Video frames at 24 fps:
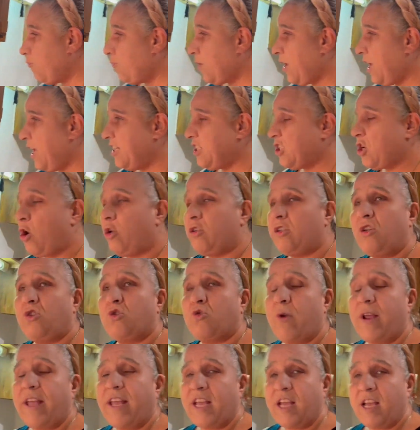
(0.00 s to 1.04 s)
It's called a
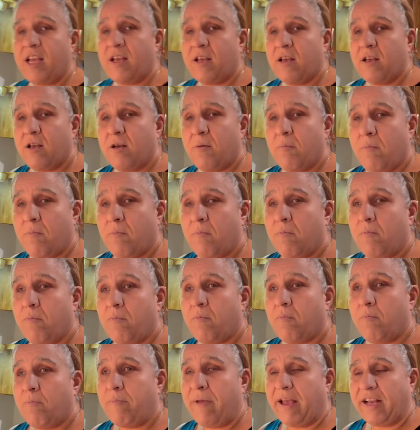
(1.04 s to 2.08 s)
drink
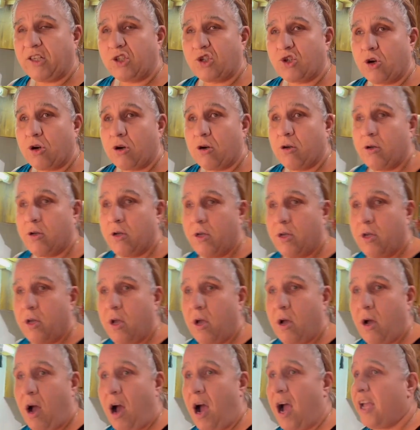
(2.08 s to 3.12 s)
mixer.
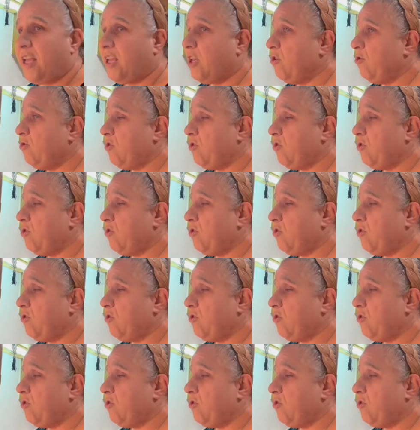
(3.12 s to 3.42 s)
I use